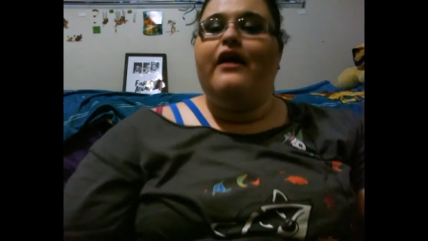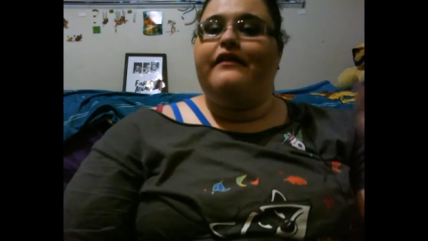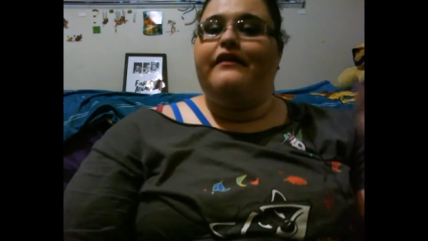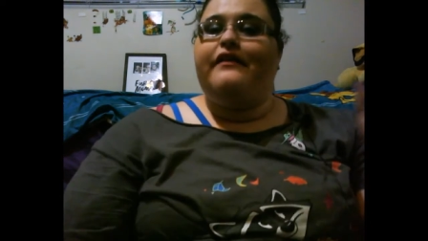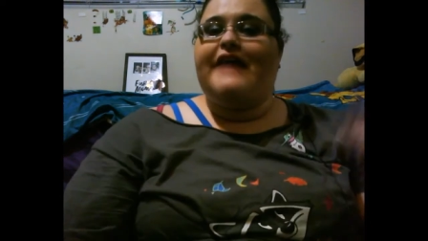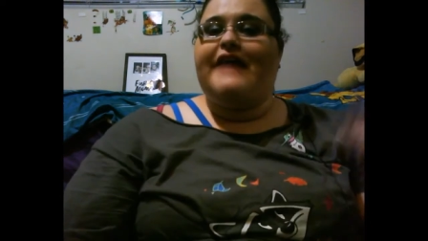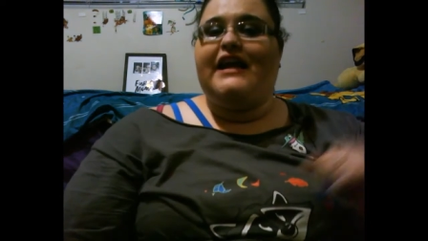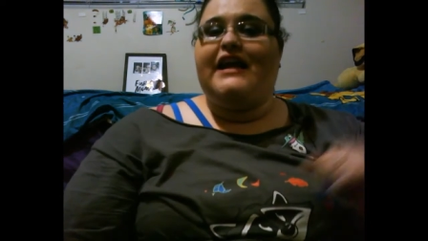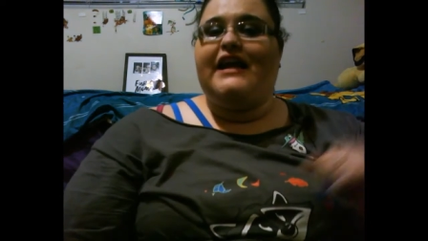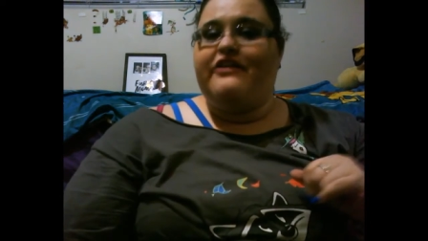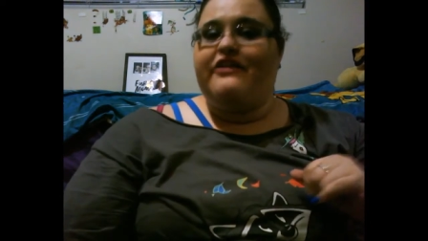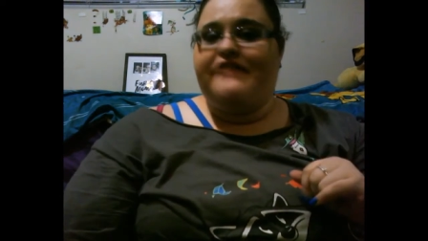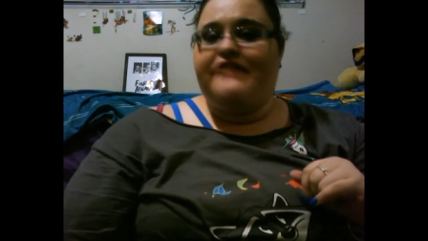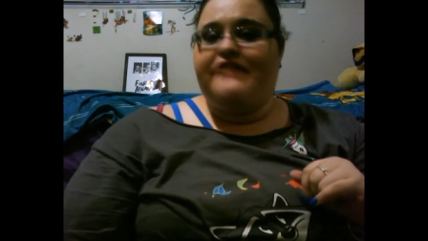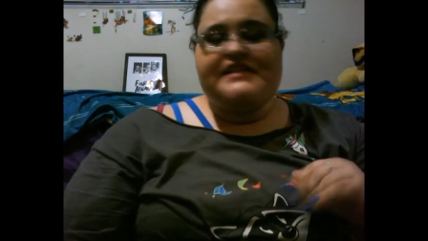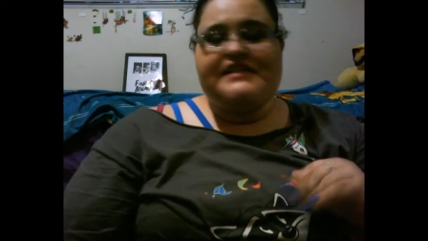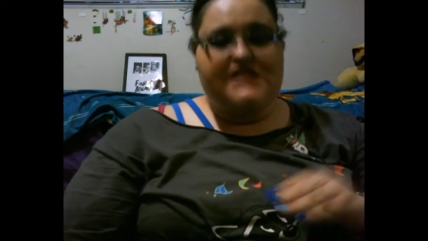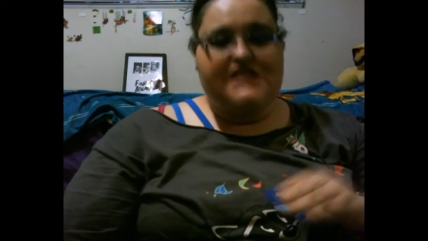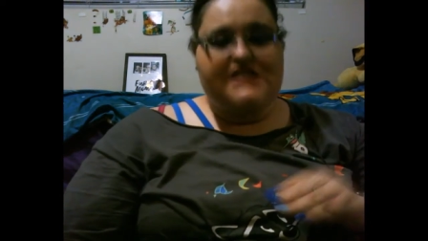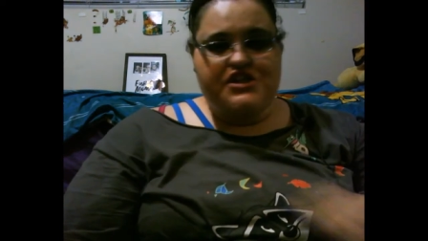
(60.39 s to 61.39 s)
that if
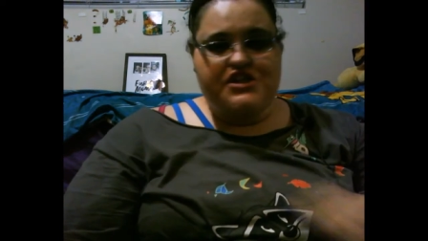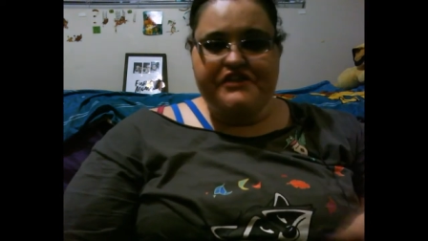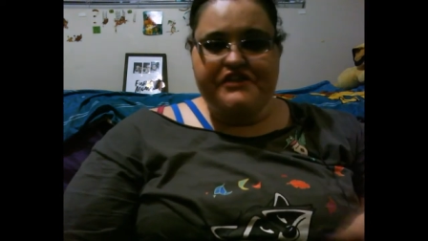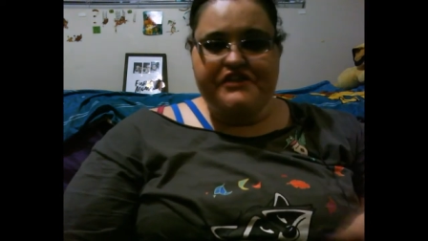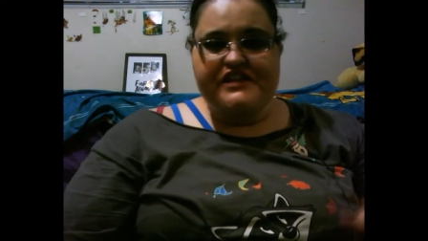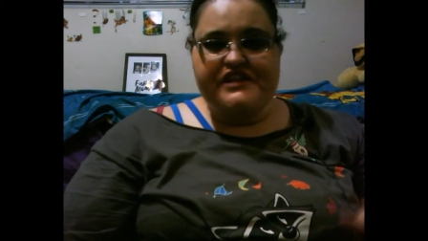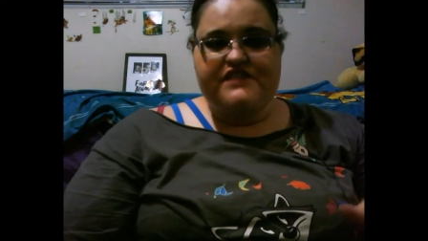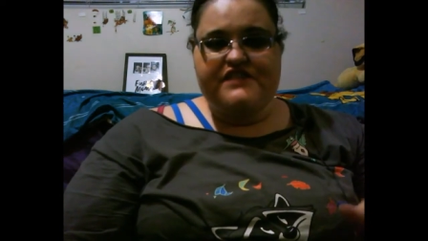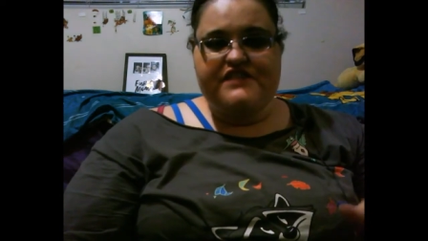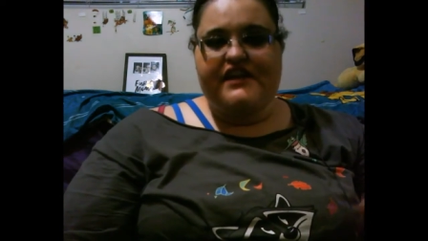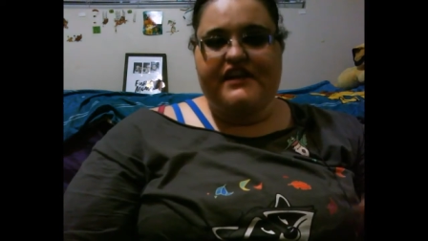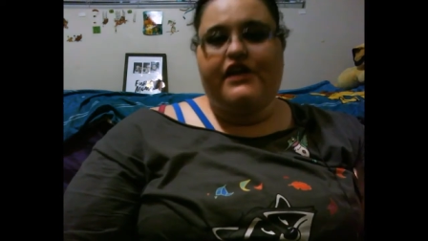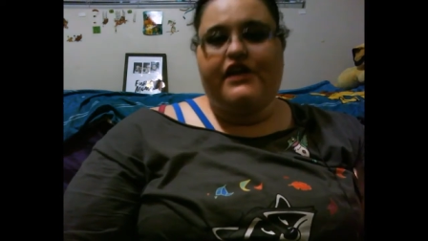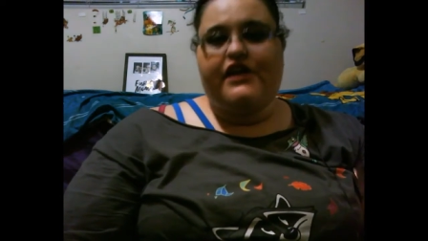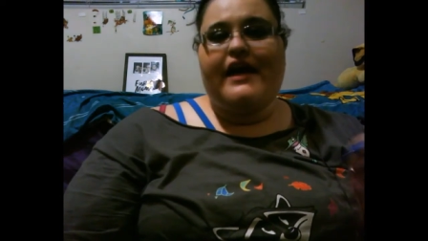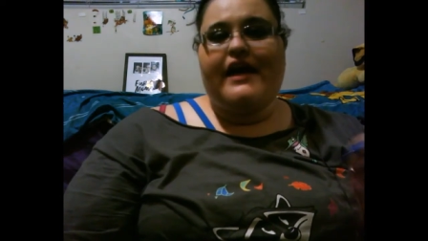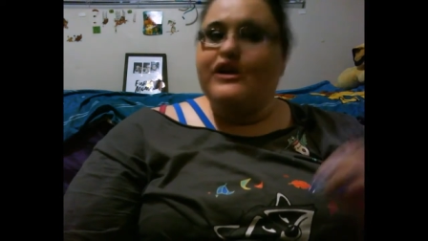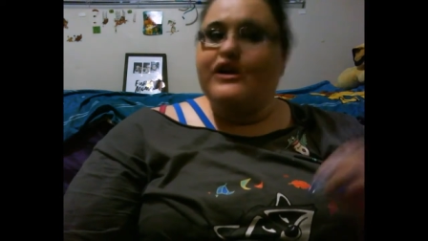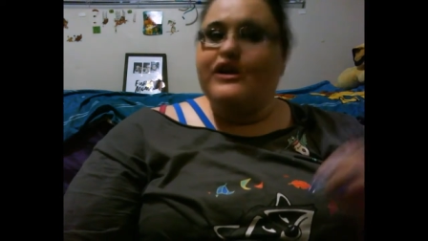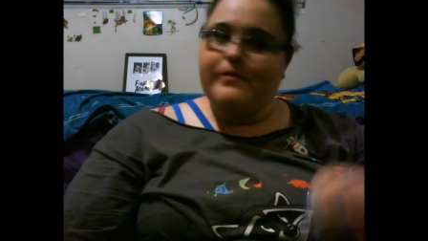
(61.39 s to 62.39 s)
this is your first video
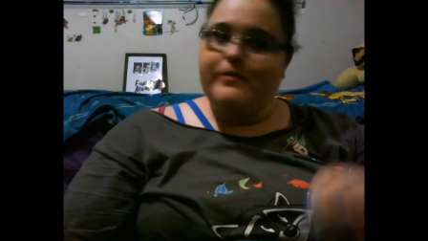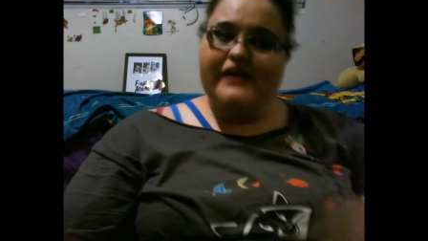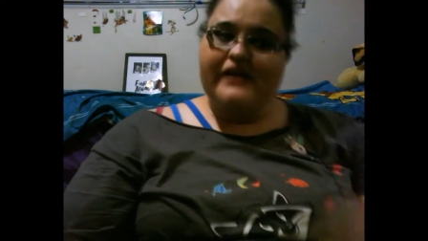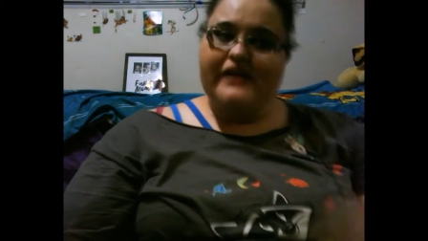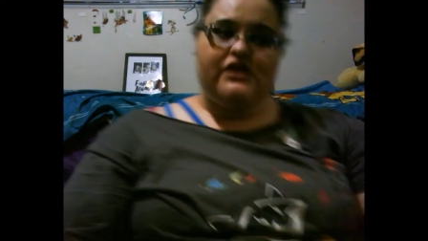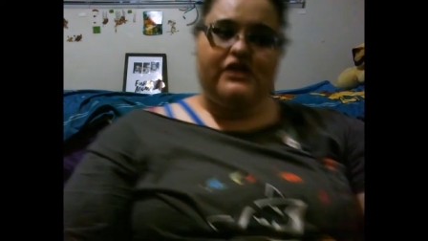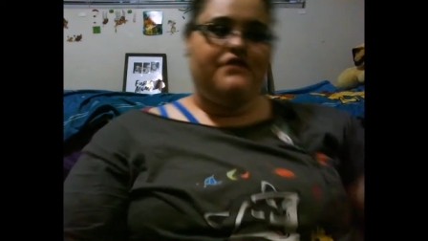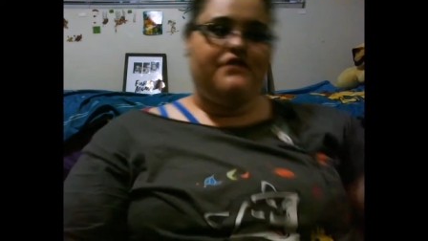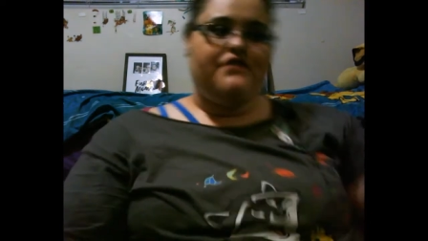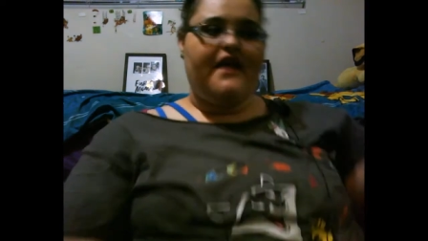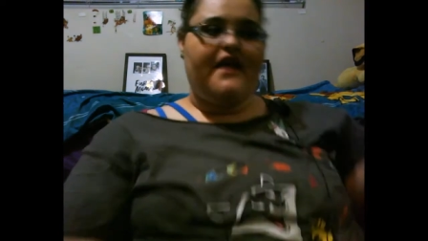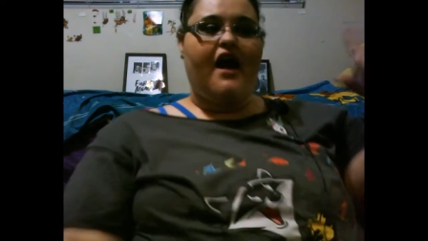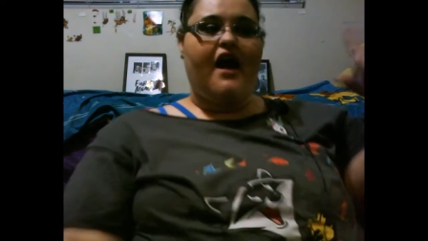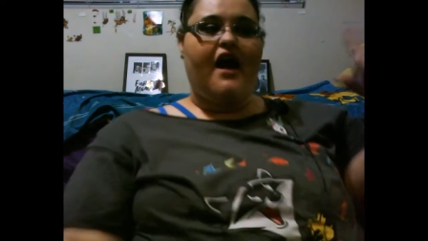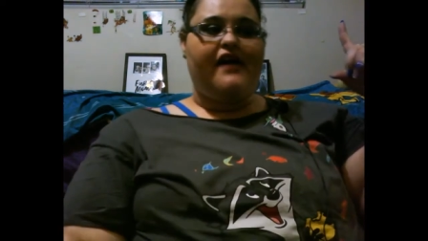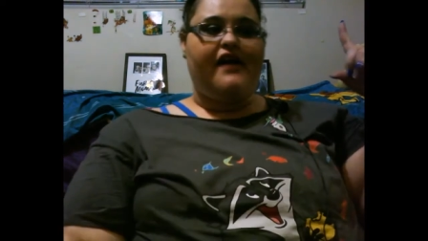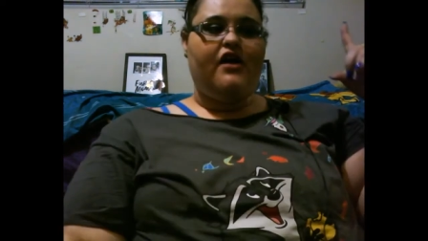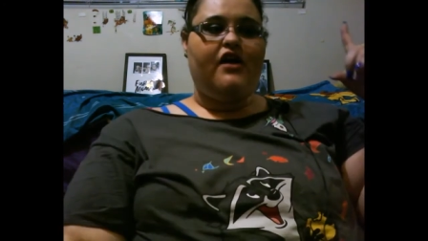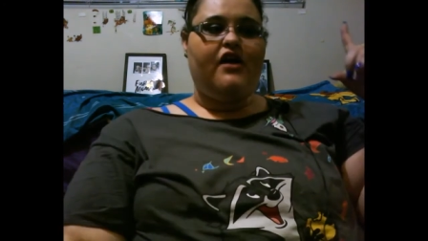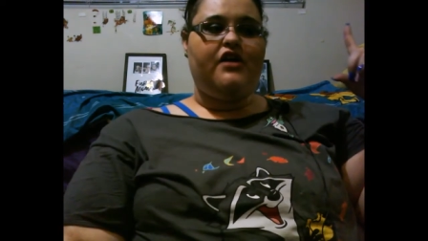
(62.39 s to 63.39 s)
and you're brand new, the
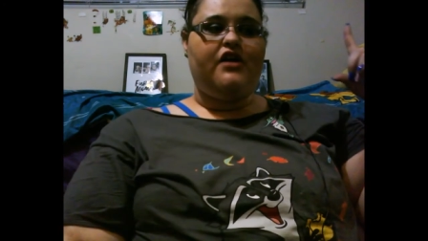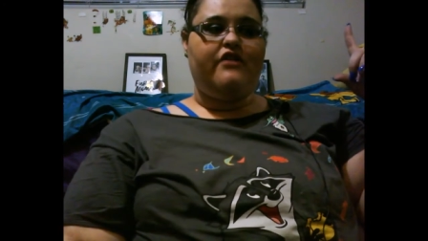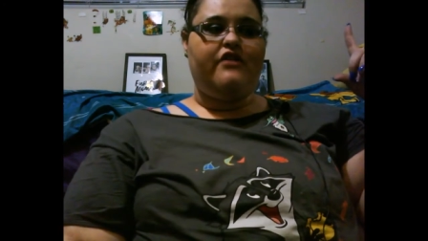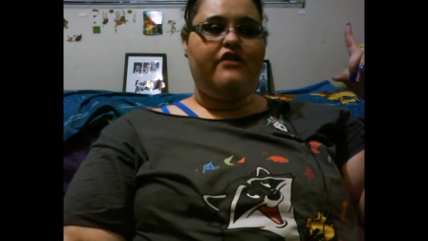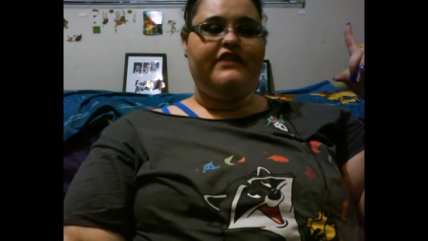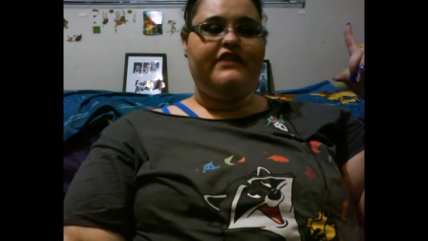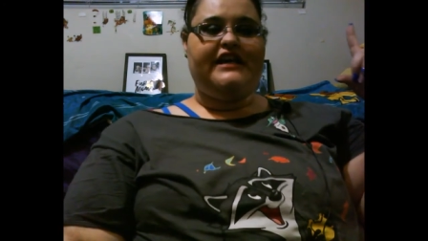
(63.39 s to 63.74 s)
iCard over